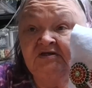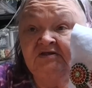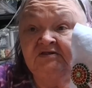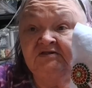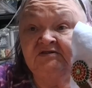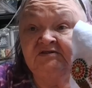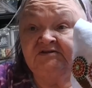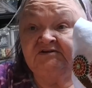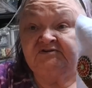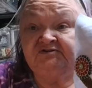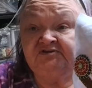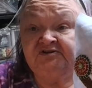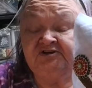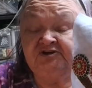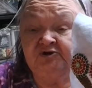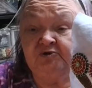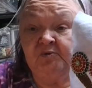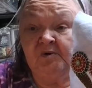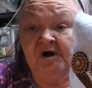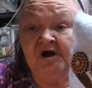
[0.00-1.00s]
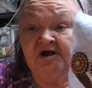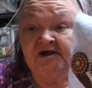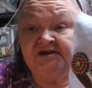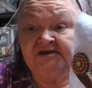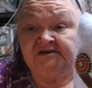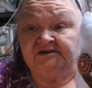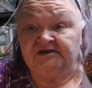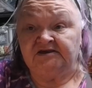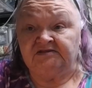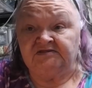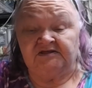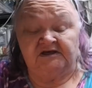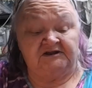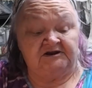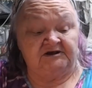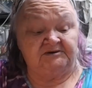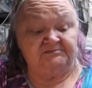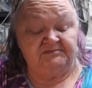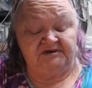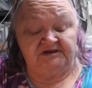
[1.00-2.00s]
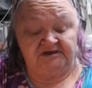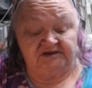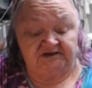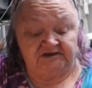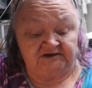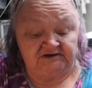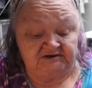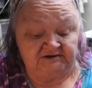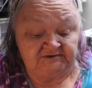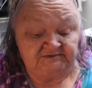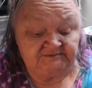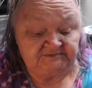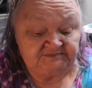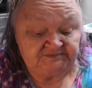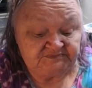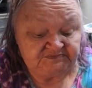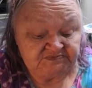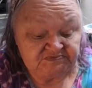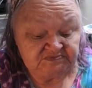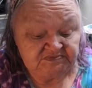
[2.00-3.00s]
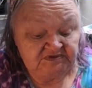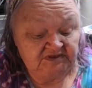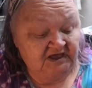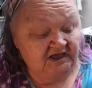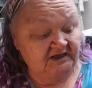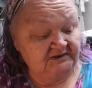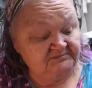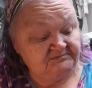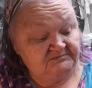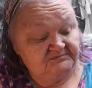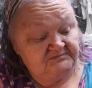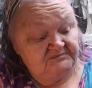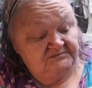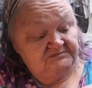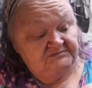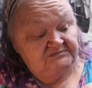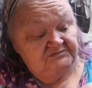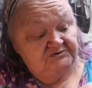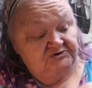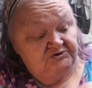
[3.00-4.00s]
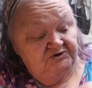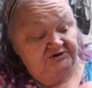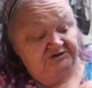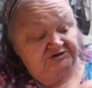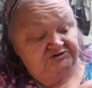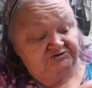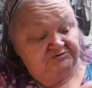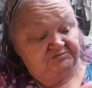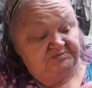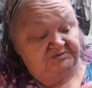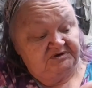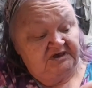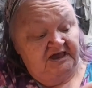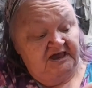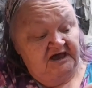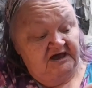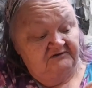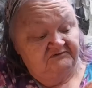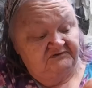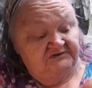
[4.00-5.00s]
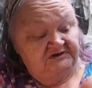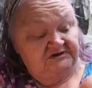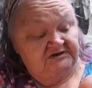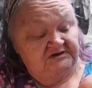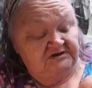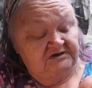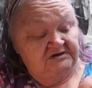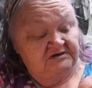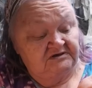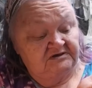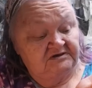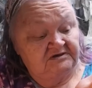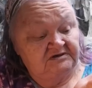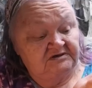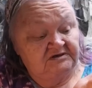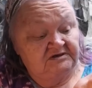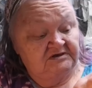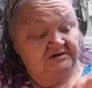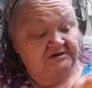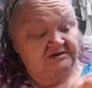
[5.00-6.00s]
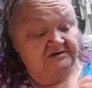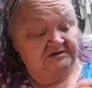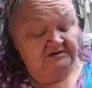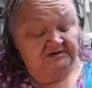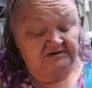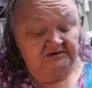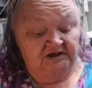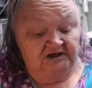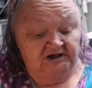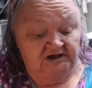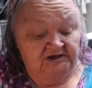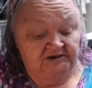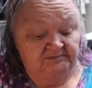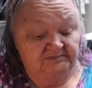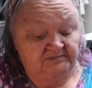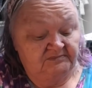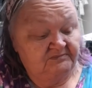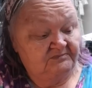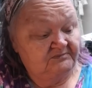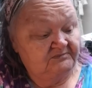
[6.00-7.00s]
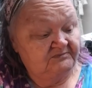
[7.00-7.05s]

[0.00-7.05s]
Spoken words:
this here wall hanging that I'm making. I'm going to be having. Um,